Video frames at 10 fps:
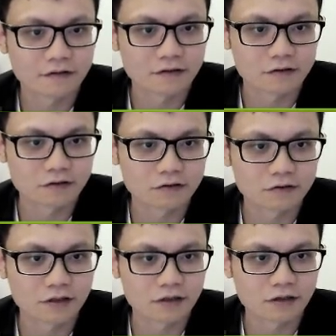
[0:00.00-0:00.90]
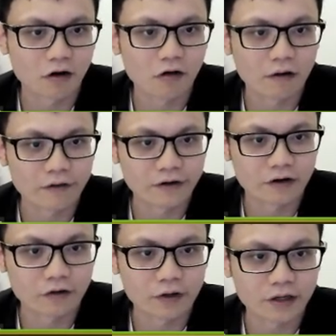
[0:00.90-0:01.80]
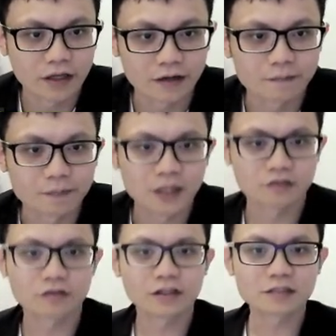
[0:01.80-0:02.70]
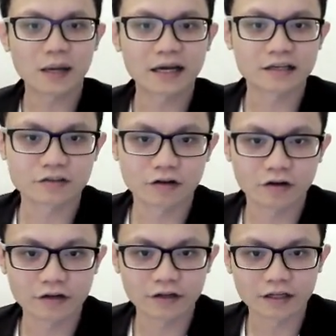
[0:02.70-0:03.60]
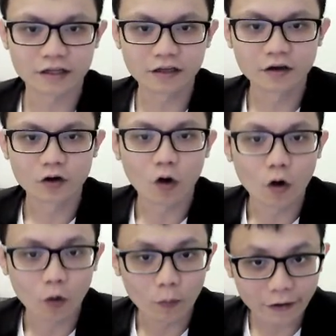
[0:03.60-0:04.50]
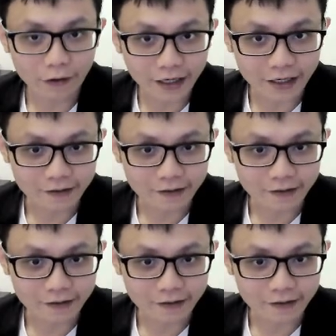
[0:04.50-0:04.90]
to the ovary over here. So this part is called the ovary,